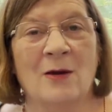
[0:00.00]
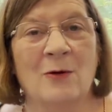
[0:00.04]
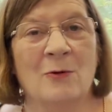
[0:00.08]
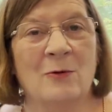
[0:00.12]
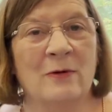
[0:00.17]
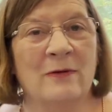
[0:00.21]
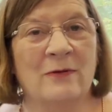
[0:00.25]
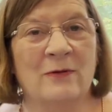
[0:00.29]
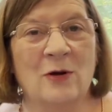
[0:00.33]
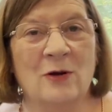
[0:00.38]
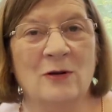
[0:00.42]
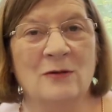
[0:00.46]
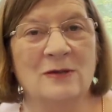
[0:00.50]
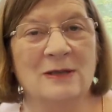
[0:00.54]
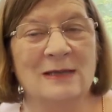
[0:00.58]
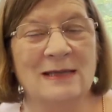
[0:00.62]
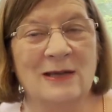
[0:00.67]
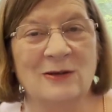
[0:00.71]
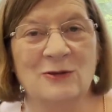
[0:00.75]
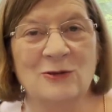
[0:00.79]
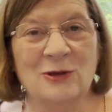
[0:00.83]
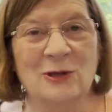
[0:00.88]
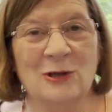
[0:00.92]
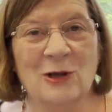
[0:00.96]
We've got
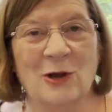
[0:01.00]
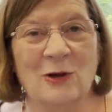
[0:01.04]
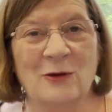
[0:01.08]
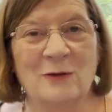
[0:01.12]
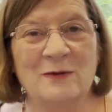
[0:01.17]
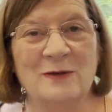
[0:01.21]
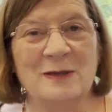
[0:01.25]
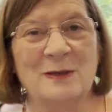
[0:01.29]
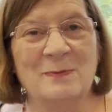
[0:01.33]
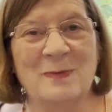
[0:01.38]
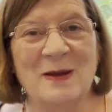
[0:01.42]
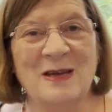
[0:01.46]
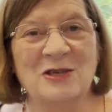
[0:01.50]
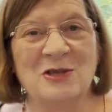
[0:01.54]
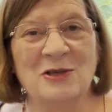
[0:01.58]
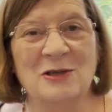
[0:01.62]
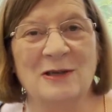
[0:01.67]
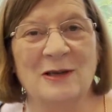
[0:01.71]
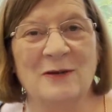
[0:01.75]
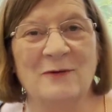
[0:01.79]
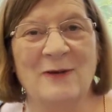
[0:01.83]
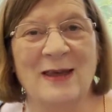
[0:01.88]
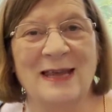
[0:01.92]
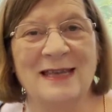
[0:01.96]
such a lot of
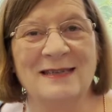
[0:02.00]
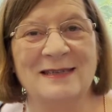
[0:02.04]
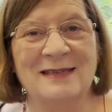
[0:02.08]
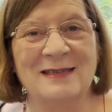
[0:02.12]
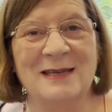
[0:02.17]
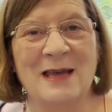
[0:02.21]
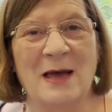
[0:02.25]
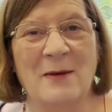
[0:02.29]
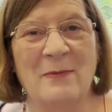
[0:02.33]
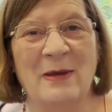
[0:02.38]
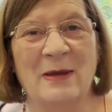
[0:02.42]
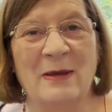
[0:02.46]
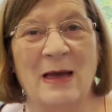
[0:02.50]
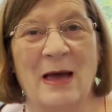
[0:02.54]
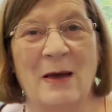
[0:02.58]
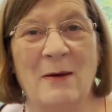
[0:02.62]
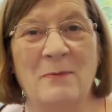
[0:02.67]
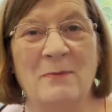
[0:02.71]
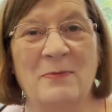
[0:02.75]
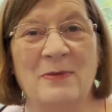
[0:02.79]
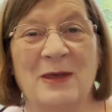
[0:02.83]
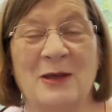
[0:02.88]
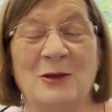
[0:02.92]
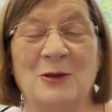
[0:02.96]
special events coming
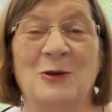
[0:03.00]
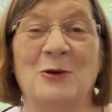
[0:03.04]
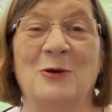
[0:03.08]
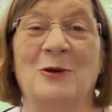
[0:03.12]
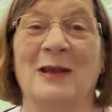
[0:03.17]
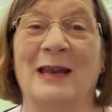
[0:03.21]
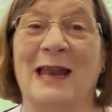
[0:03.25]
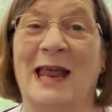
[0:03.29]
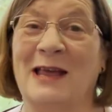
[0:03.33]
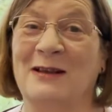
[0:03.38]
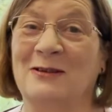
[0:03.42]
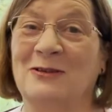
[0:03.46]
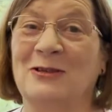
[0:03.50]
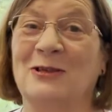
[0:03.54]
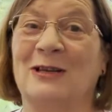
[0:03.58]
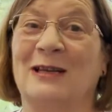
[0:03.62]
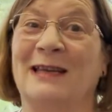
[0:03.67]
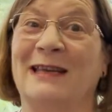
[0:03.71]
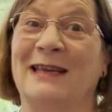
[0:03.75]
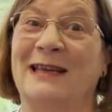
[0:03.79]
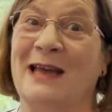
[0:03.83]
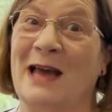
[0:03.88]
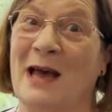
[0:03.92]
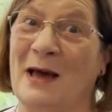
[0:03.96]
up that you can
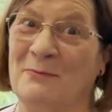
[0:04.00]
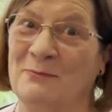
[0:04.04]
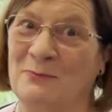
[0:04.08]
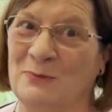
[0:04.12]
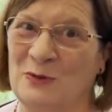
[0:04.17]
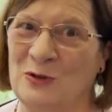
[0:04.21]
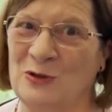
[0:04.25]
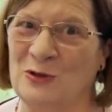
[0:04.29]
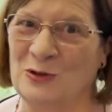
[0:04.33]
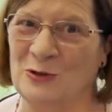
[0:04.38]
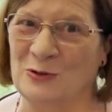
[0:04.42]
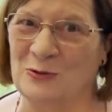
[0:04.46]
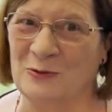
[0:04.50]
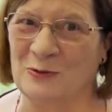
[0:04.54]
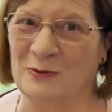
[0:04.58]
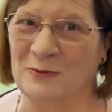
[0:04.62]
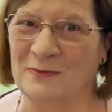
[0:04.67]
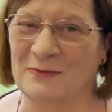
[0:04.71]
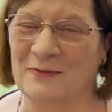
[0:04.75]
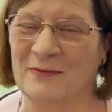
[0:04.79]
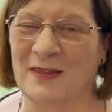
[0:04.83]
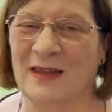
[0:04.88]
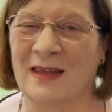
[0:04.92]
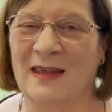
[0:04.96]
actually come to.
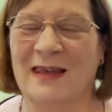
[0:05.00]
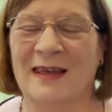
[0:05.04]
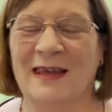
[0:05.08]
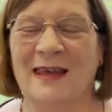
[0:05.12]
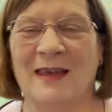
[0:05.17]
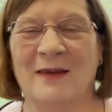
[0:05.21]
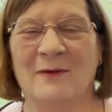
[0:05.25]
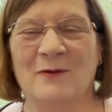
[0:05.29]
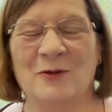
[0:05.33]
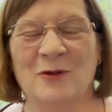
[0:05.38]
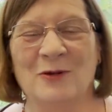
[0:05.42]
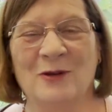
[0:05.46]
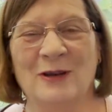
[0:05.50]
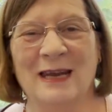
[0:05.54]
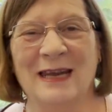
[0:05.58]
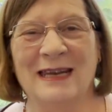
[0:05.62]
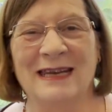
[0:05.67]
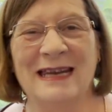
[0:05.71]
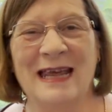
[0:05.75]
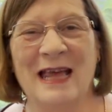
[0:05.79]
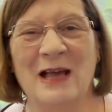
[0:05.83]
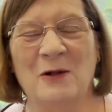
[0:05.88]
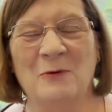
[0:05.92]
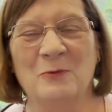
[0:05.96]
If you
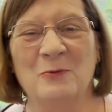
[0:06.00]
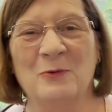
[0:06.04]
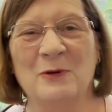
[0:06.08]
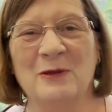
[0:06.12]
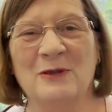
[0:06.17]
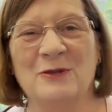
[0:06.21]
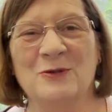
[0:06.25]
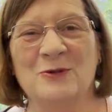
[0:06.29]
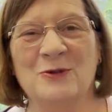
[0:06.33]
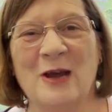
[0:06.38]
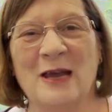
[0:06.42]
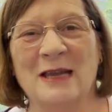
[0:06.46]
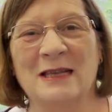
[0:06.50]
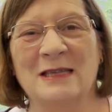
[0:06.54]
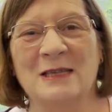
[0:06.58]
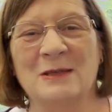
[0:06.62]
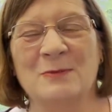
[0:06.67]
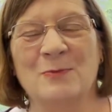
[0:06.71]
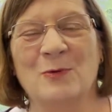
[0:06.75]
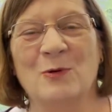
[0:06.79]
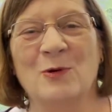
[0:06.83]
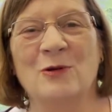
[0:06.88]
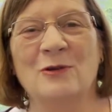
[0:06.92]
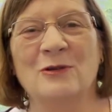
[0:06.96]
need help with
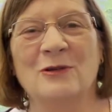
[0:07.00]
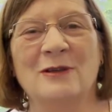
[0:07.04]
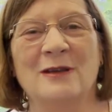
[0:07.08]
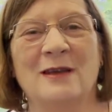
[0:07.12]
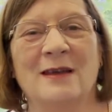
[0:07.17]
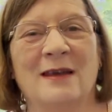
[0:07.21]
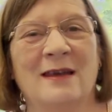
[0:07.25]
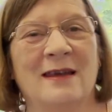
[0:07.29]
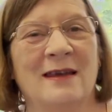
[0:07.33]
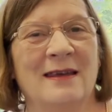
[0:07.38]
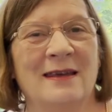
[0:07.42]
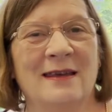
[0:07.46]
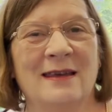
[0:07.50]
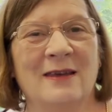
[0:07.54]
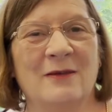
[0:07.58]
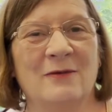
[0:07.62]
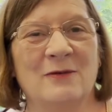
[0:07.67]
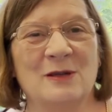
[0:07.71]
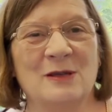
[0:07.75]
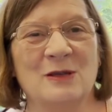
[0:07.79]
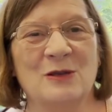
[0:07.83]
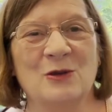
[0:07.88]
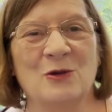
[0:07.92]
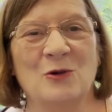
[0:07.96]
transport, give
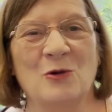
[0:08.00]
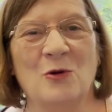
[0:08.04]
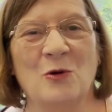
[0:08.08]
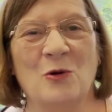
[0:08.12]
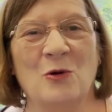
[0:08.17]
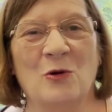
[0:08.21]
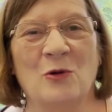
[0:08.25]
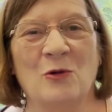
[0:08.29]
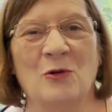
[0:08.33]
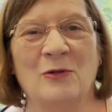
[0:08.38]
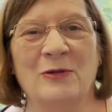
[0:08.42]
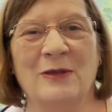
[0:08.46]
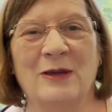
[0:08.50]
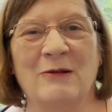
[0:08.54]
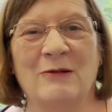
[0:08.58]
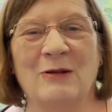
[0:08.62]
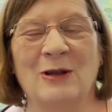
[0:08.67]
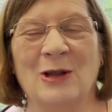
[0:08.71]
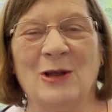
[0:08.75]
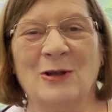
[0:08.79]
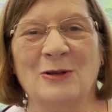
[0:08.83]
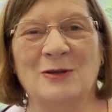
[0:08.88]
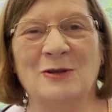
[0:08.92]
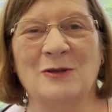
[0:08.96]
us a call. There are
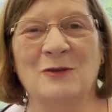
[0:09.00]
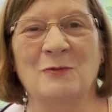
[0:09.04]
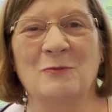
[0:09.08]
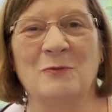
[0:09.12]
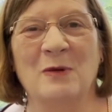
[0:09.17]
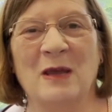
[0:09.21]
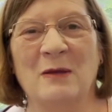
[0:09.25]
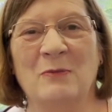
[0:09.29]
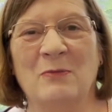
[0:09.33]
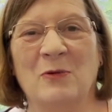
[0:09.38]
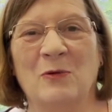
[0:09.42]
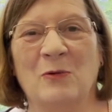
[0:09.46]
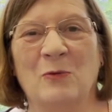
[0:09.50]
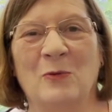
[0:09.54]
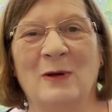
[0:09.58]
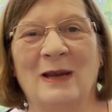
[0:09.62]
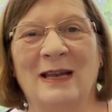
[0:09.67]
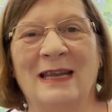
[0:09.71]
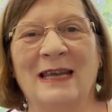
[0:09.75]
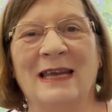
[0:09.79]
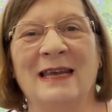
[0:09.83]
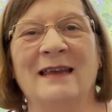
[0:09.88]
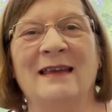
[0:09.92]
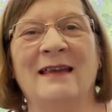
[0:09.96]
lots of people
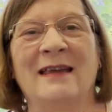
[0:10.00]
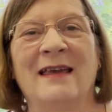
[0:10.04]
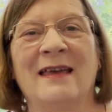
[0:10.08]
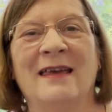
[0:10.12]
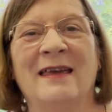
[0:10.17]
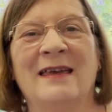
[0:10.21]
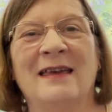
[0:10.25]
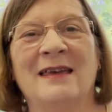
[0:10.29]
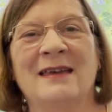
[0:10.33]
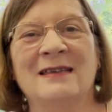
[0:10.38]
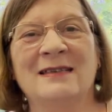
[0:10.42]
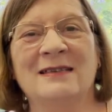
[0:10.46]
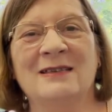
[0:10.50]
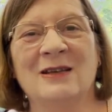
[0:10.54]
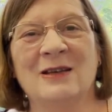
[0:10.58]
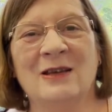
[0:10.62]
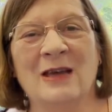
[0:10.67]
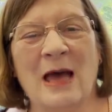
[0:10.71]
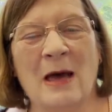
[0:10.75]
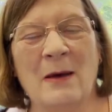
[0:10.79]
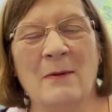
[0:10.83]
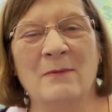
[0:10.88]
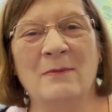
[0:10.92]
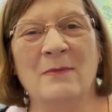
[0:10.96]
willing to
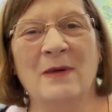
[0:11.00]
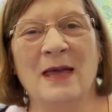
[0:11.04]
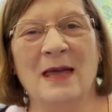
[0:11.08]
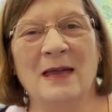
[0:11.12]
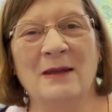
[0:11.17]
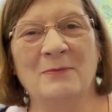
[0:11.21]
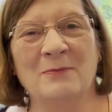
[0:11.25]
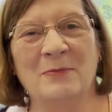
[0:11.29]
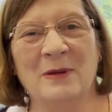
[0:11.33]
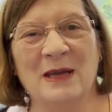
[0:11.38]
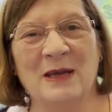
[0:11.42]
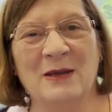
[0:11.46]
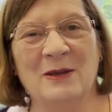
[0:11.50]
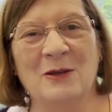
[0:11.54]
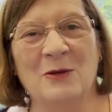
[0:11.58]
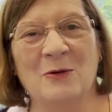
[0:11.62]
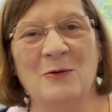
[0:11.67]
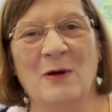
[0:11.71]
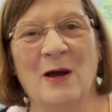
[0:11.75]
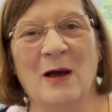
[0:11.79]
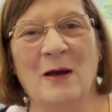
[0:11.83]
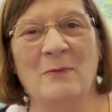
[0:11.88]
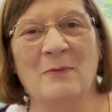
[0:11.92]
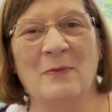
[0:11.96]
come and pick
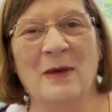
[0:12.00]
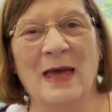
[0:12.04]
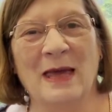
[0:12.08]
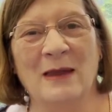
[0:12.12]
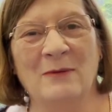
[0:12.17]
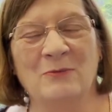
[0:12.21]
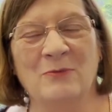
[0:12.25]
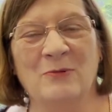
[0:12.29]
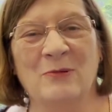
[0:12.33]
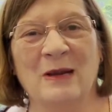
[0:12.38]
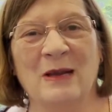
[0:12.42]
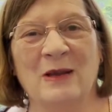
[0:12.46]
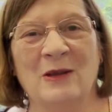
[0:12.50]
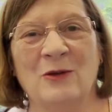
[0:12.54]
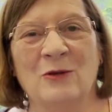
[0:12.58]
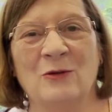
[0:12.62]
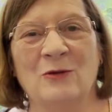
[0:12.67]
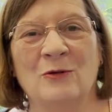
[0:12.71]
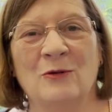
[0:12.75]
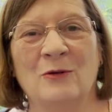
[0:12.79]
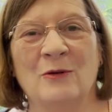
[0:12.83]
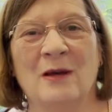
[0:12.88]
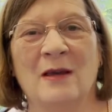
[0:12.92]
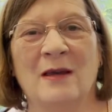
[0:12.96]
you up and bring
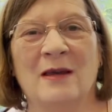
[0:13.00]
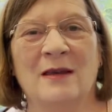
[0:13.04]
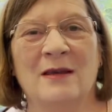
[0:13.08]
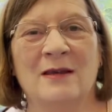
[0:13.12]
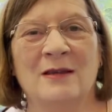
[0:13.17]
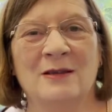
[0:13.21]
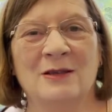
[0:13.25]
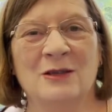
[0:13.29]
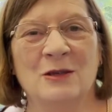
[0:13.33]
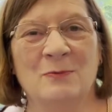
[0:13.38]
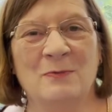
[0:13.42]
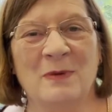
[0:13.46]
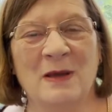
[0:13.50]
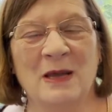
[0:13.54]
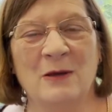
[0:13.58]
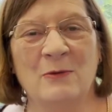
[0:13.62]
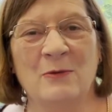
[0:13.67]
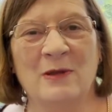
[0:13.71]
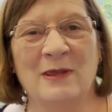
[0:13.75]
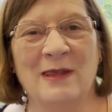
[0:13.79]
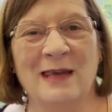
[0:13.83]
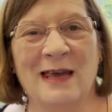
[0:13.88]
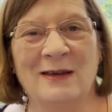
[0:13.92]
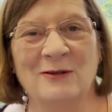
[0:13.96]
you to be
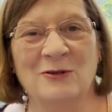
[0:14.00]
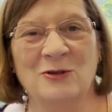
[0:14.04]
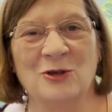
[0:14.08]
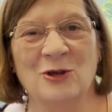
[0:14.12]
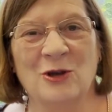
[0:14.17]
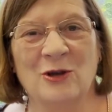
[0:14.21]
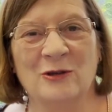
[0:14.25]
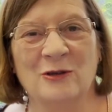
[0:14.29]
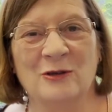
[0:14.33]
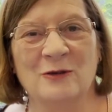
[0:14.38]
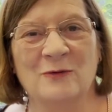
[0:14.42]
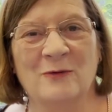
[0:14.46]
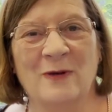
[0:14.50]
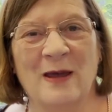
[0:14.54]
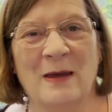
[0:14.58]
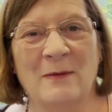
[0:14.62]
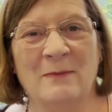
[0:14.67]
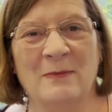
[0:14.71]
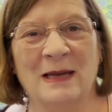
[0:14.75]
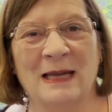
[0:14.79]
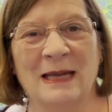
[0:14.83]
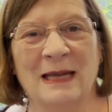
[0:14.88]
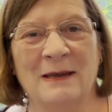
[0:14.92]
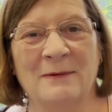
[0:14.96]
with our church
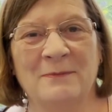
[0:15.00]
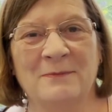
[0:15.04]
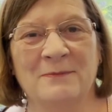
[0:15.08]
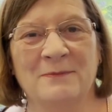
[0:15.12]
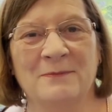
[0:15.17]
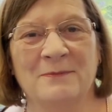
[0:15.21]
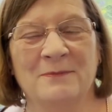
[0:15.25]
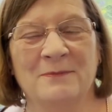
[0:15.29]
family.